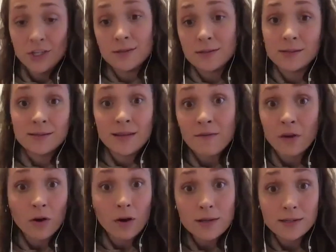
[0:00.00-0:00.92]
Jesus'
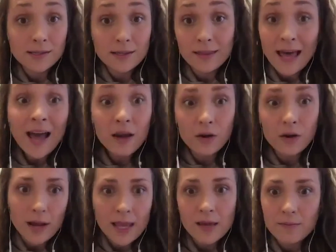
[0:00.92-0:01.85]
saving grace isn't
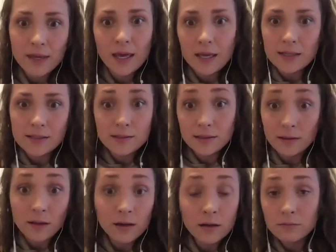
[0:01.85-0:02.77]
that great
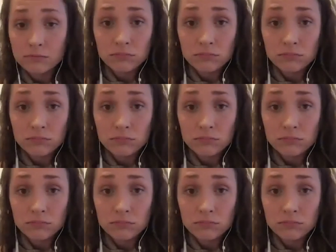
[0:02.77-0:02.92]
because right.